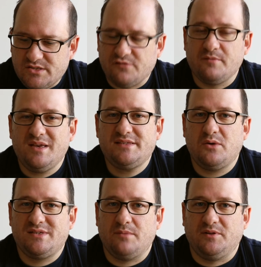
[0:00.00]
So from this, I
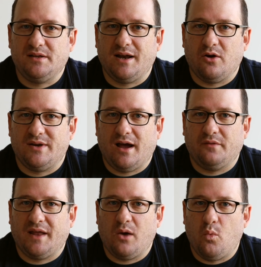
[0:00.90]
was able to narrow
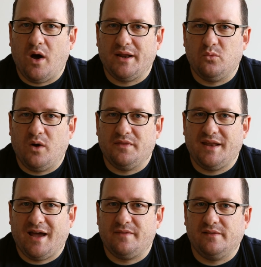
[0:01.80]
down that I wanted one
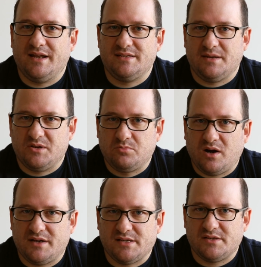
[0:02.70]
that had the latest image
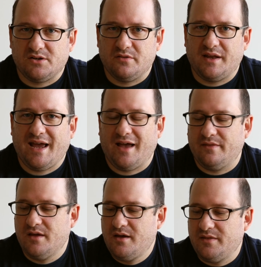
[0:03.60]
processor, that
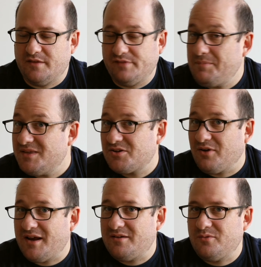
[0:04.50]
had the flippy
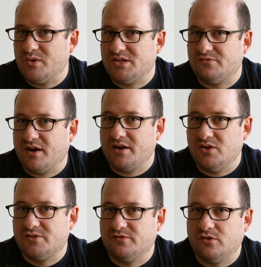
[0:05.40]
screen, which is very
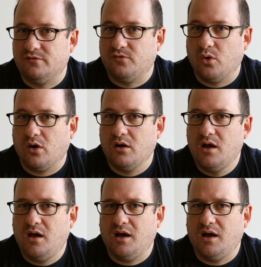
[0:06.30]
useful for